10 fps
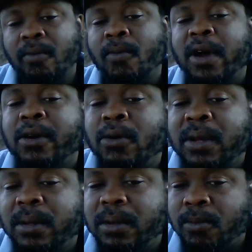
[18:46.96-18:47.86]

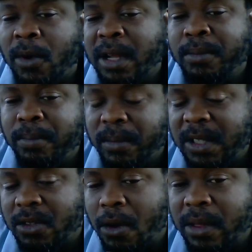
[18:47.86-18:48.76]
One
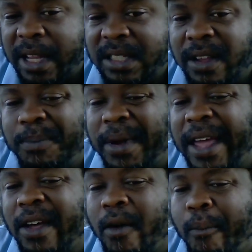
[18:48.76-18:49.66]
sold their stuff but
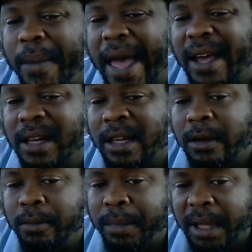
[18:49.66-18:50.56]
held back a
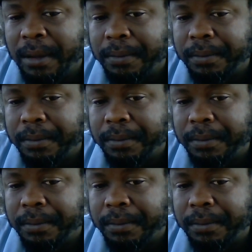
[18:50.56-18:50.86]
little bit.